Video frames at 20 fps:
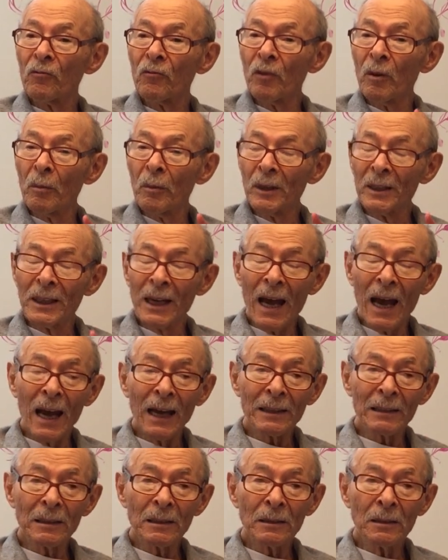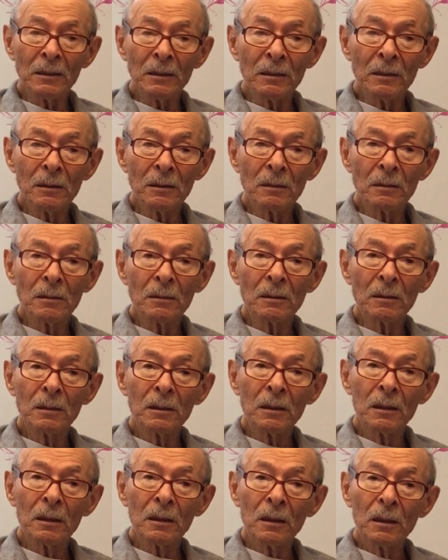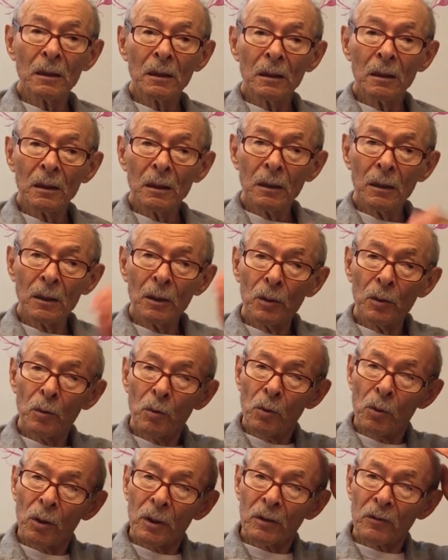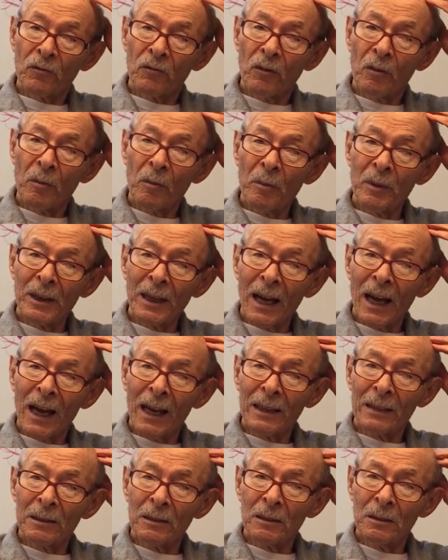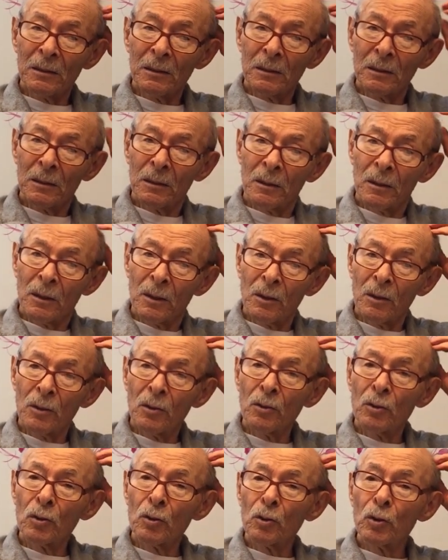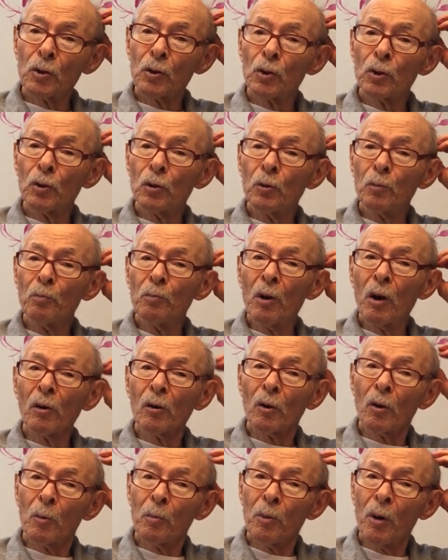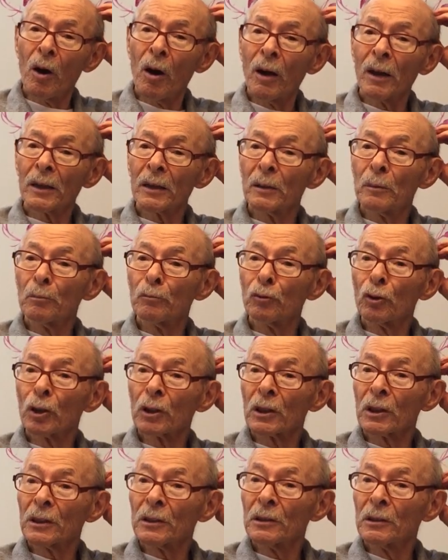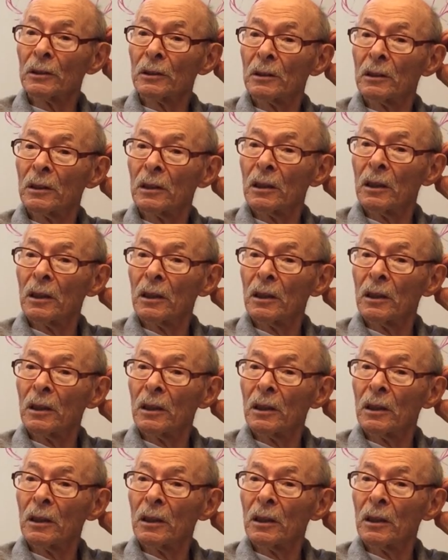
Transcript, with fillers: From Manhattan, he walked from Manhattan to Borough Park in Brooklyn,